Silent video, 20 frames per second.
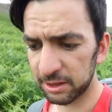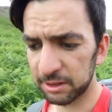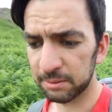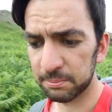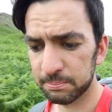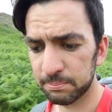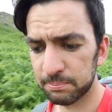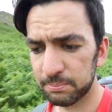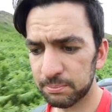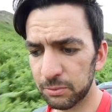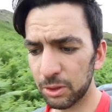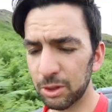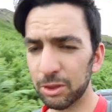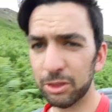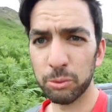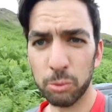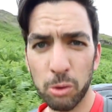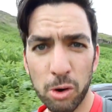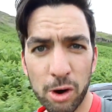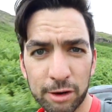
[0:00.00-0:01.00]
the,
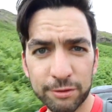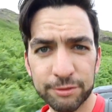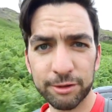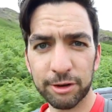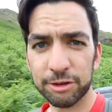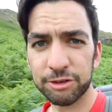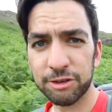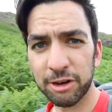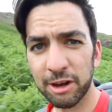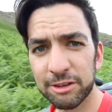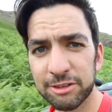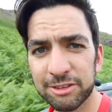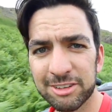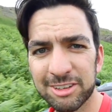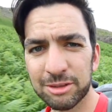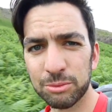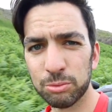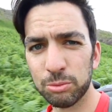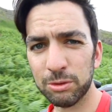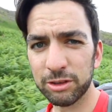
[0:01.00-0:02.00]
the waterfall
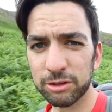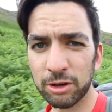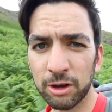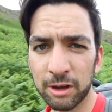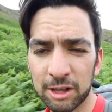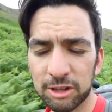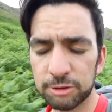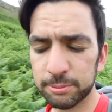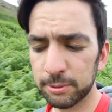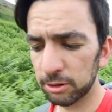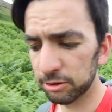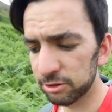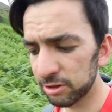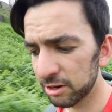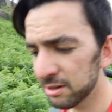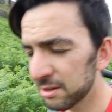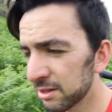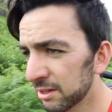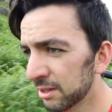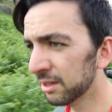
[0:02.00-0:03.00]
shots with the long
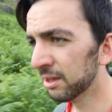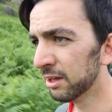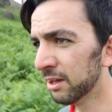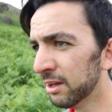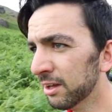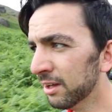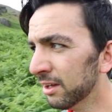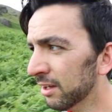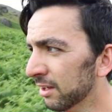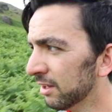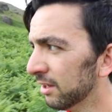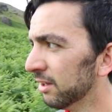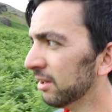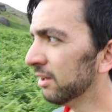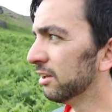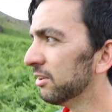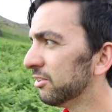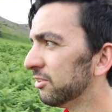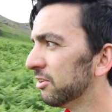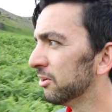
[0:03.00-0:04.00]
exposure,
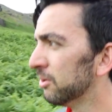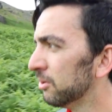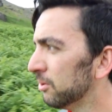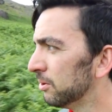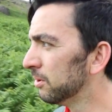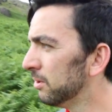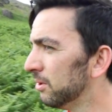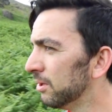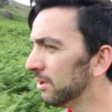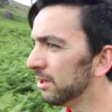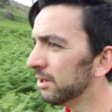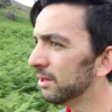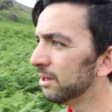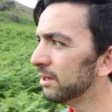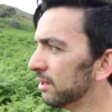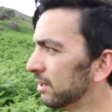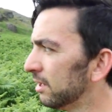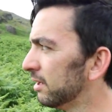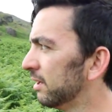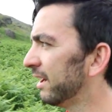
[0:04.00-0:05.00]
so
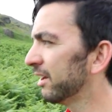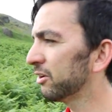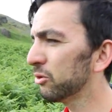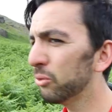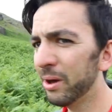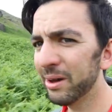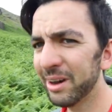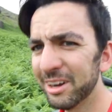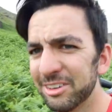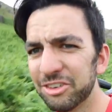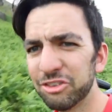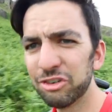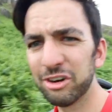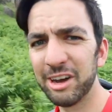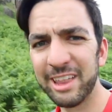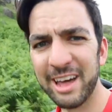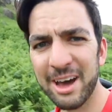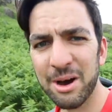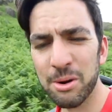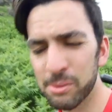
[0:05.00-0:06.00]
I'd quite like to
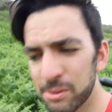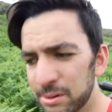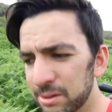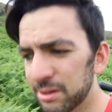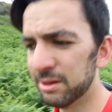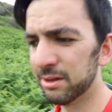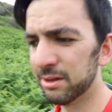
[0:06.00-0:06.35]
try that out.